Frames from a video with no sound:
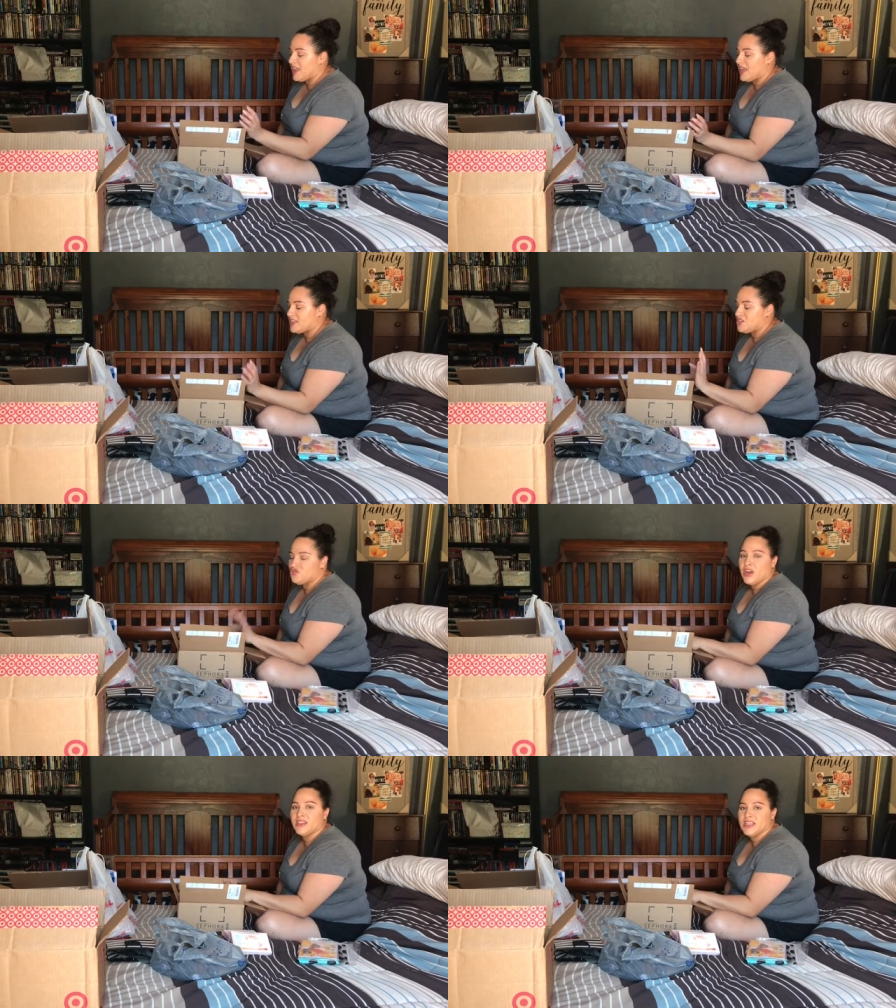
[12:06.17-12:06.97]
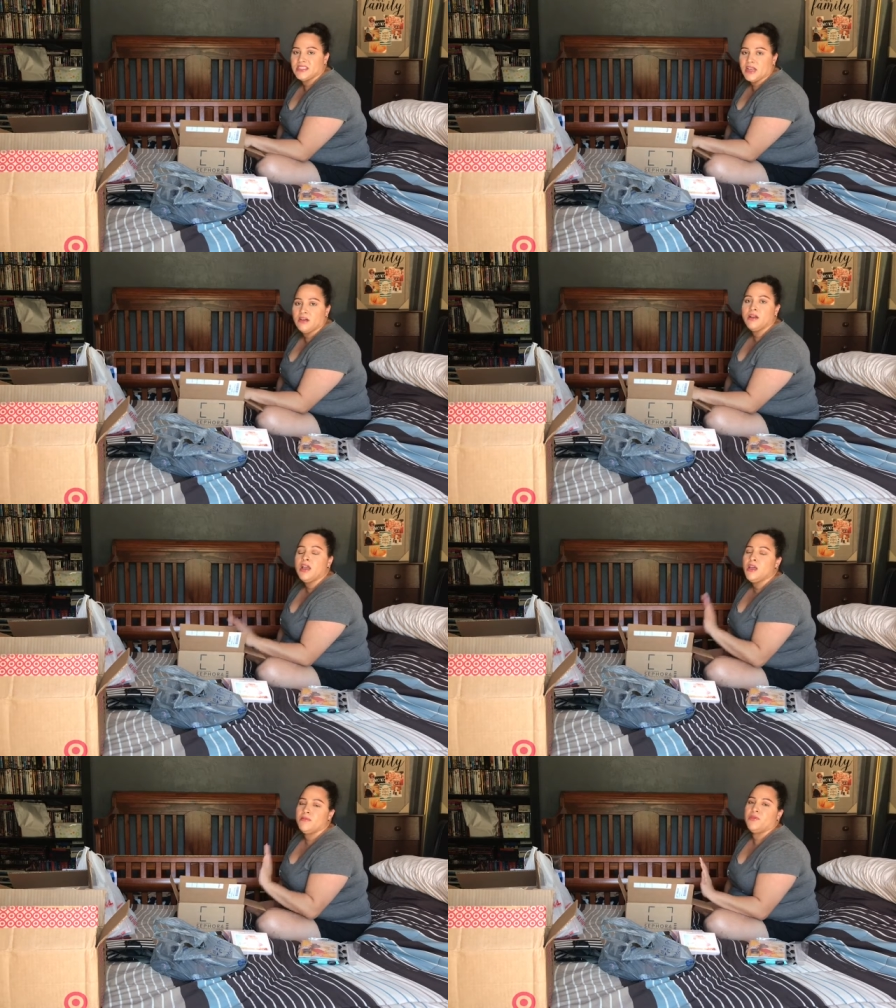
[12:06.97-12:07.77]
I like to try things out
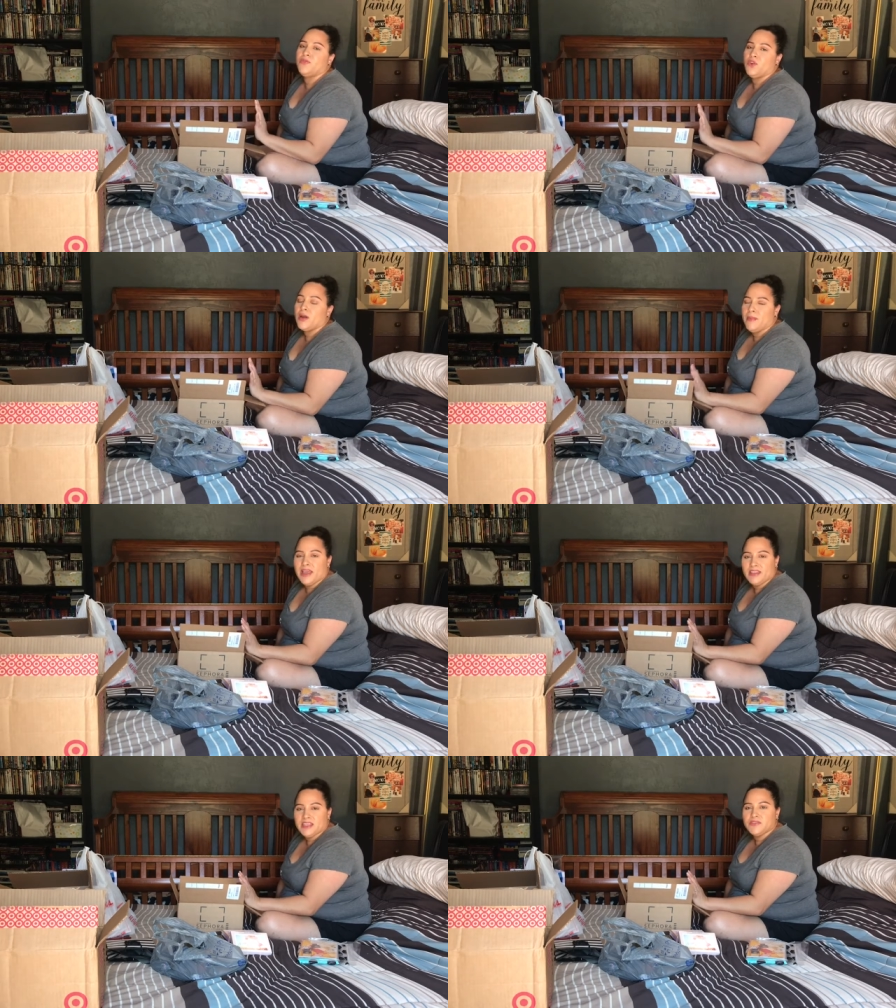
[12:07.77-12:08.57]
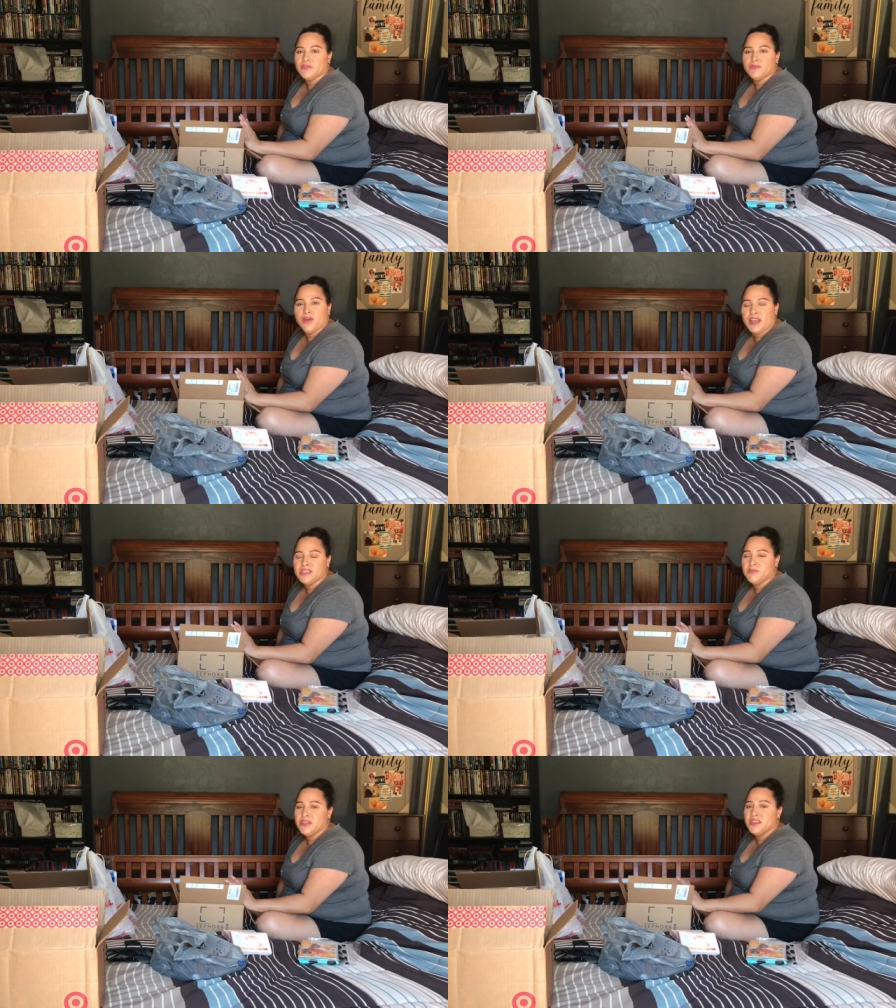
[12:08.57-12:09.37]
before I buy things full
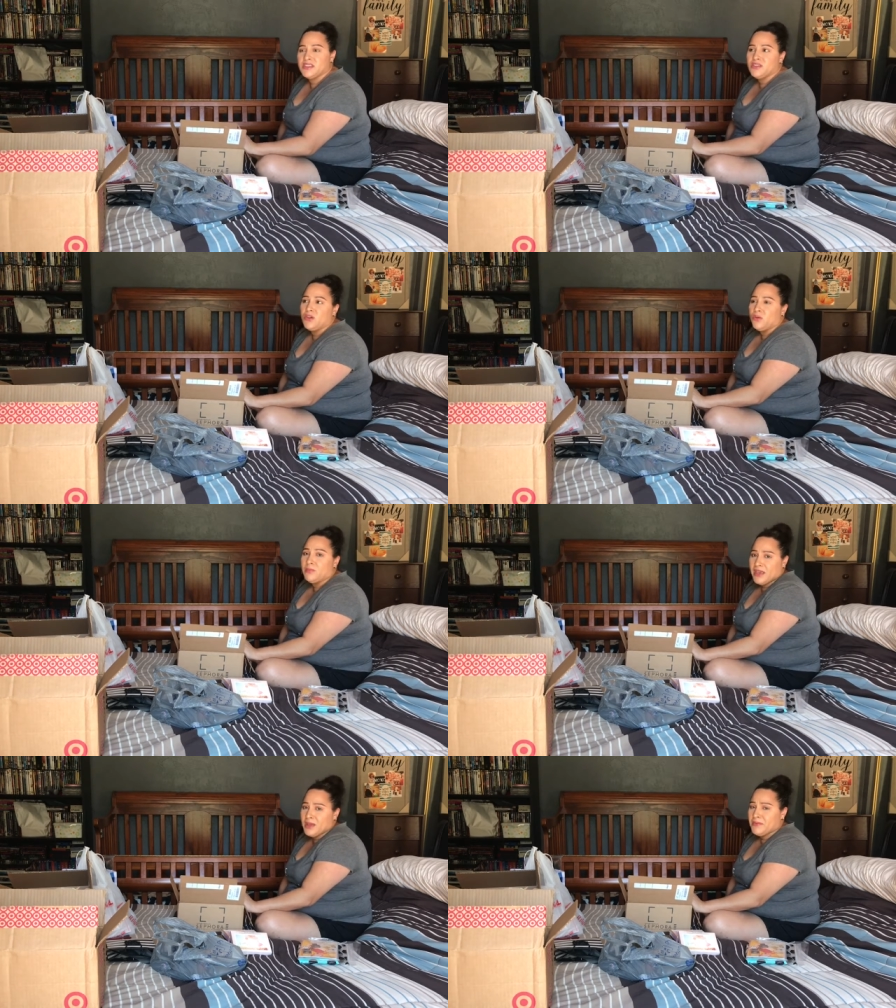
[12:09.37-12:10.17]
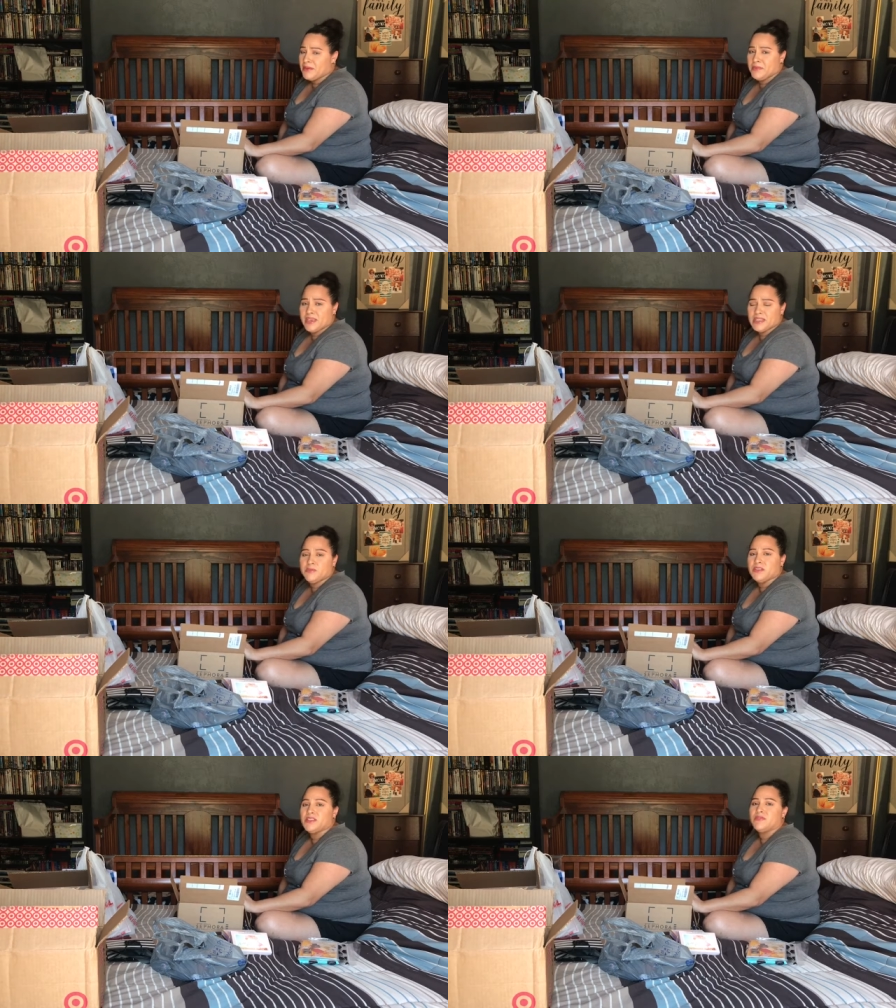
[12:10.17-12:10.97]
price because, you know, makeup can be
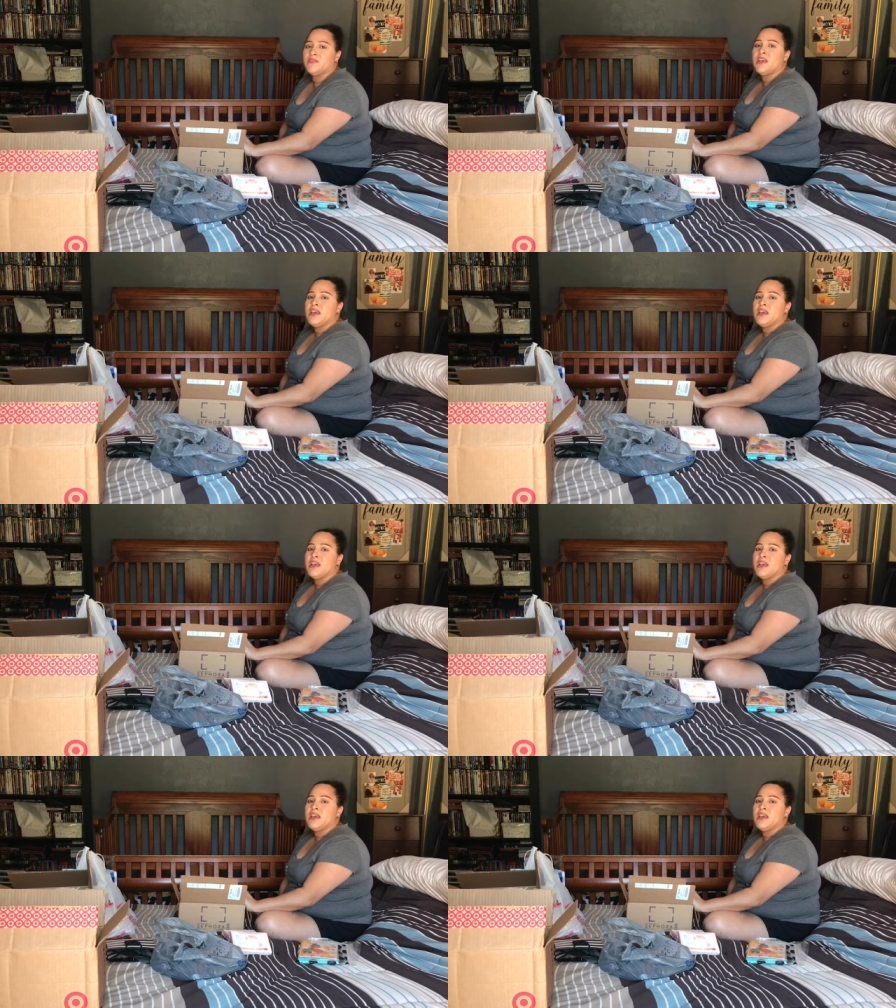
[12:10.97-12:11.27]
expensive.